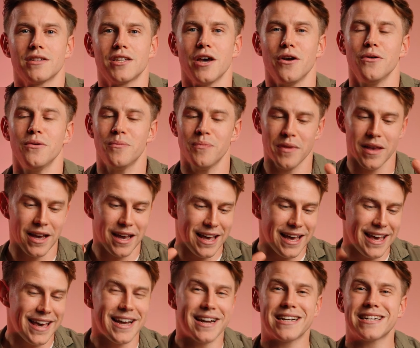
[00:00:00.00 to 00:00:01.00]
So
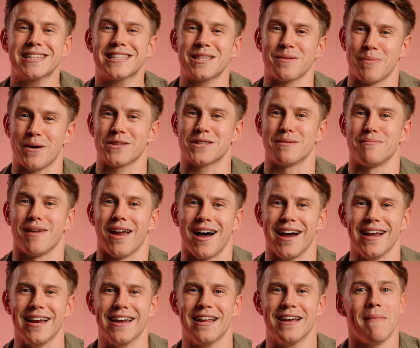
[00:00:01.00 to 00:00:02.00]
here's the bottom
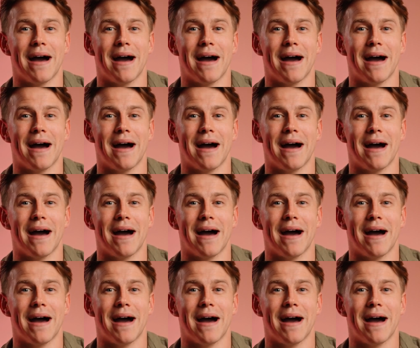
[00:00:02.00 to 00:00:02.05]
line.